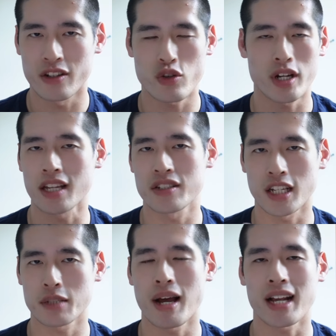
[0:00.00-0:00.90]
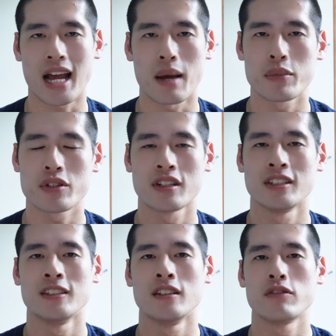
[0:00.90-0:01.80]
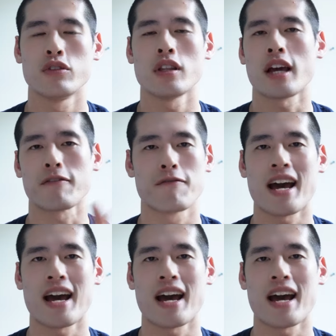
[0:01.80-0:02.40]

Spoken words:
to try and get six-pack abs for like